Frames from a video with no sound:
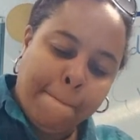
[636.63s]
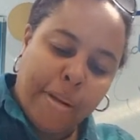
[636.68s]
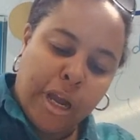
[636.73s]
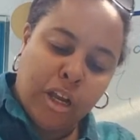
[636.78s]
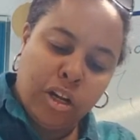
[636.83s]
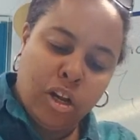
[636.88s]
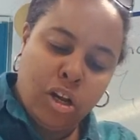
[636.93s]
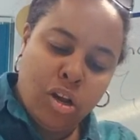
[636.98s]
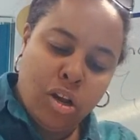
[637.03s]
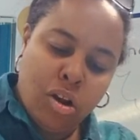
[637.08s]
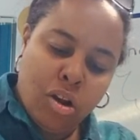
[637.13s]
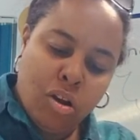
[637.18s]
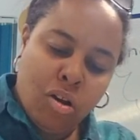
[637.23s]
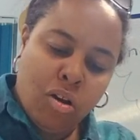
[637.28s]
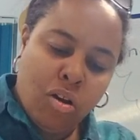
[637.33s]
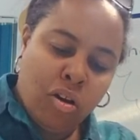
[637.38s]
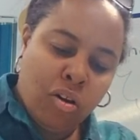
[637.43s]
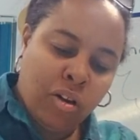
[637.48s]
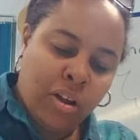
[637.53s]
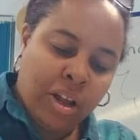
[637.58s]

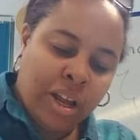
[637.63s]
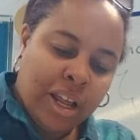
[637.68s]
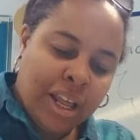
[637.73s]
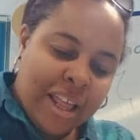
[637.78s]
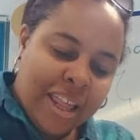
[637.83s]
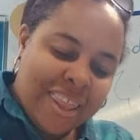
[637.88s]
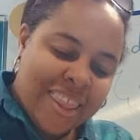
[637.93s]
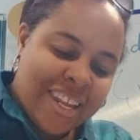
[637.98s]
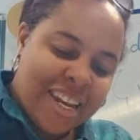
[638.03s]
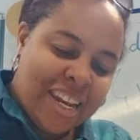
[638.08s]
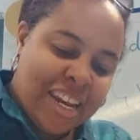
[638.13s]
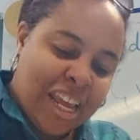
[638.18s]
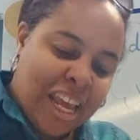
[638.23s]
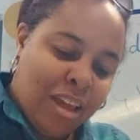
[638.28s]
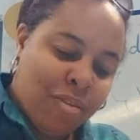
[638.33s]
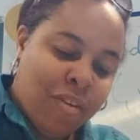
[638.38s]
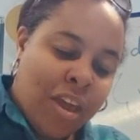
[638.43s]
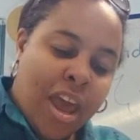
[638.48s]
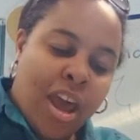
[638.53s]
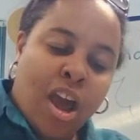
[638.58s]
along the
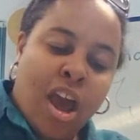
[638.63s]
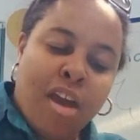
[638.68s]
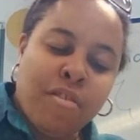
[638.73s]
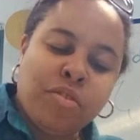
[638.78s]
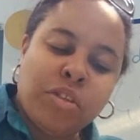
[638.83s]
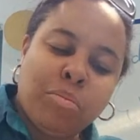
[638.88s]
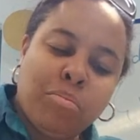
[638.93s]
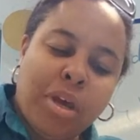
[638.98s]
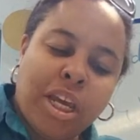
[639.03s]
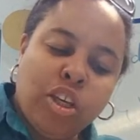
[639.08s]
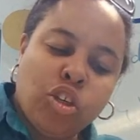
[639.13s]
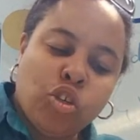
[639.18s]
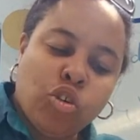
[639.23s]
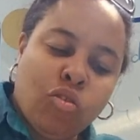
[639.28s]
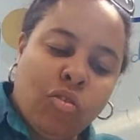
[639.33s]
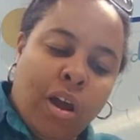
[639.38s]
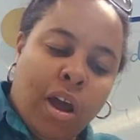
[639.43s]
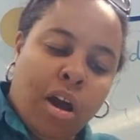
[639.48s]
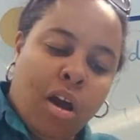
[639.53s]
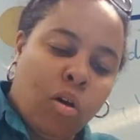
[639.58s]
leaf. I have to make
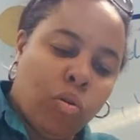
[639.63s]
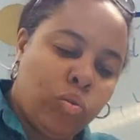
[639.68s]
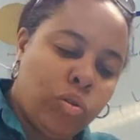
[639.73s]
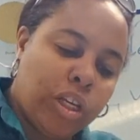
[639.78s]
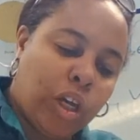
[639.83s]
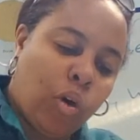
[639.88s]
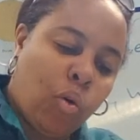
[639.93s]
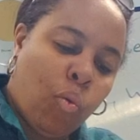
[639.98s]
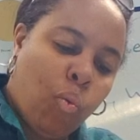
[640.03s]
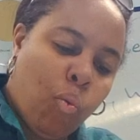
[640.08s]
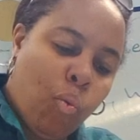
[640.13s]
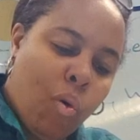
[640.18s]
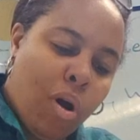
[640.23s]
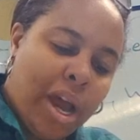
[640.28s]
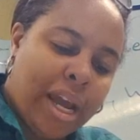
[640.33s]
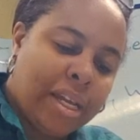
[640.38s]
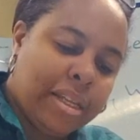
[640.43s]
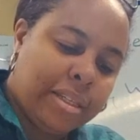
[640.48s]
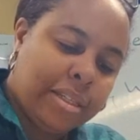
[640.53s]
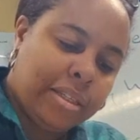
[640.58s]
sure I hold it
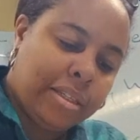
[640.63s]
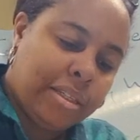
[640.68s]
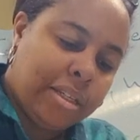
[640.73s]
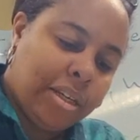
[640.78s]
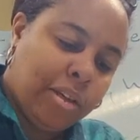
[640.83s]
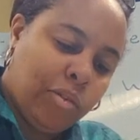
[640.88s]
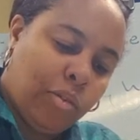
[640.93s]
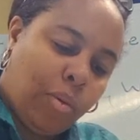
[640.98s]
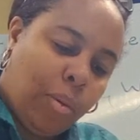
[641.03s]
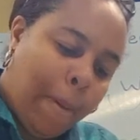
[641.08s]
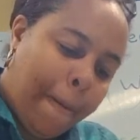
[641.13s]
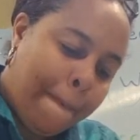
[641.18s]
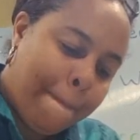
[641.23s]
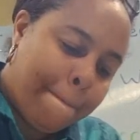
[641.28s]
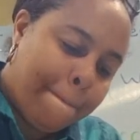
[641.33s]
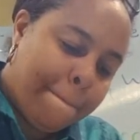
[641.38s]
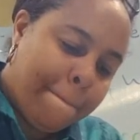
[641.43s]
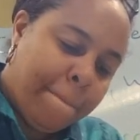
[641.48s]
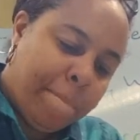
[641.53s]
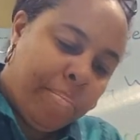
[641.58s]
quite still,
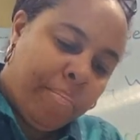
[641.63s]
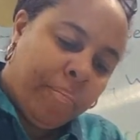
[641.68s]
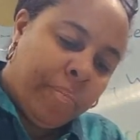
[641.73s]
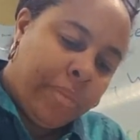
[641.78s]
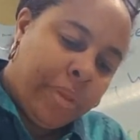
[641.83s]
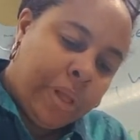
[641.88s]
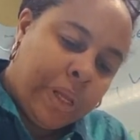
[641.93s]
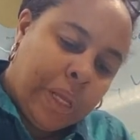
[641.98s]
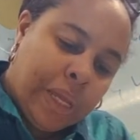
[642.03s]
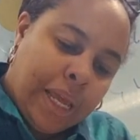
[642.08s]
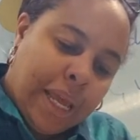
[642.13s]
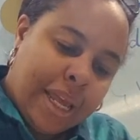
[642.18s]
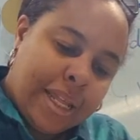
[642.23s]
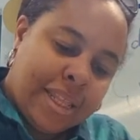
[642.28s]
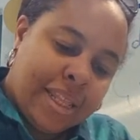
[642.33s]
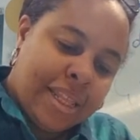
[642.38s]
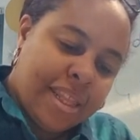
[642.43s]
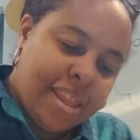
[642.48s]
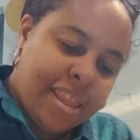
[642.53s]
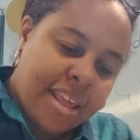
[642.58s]

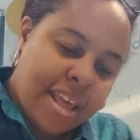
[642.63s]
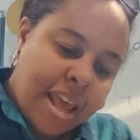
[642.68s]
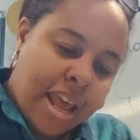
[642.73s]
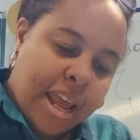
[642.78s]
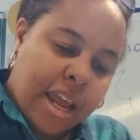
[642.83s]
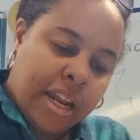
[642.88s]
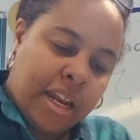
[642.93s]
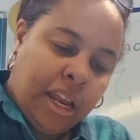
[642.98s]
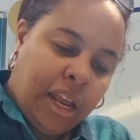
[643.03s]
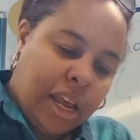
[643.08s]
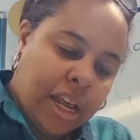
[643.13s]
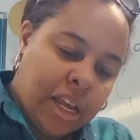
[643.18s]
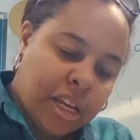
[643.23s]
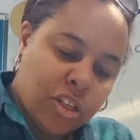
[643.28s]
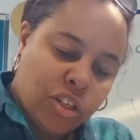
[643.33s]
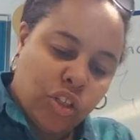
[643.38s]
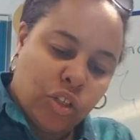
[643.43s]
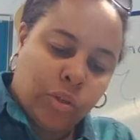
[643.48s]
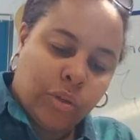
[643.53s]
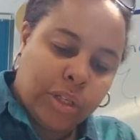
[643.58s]
and then
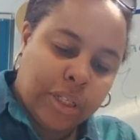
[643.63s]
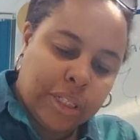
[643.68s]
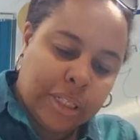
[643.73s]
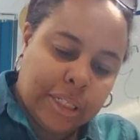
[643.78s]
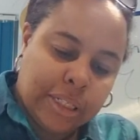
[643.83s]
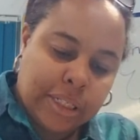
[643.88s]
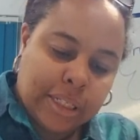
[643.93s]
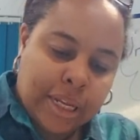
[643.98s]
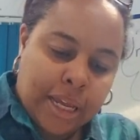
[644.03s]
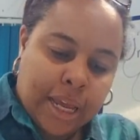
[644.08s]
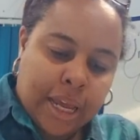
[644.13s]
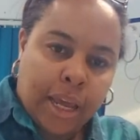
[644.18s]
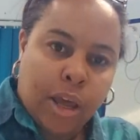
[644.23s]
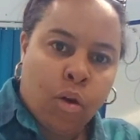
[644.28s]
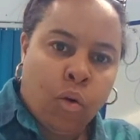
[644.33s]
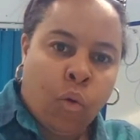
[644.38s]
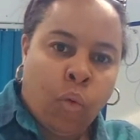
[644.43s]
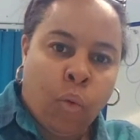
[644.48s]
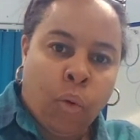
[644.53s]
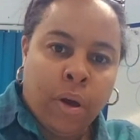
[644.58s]
as you can see,
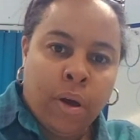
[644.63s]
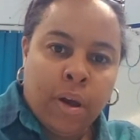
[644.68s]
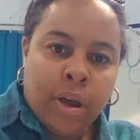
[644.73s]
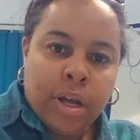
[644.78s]
you'll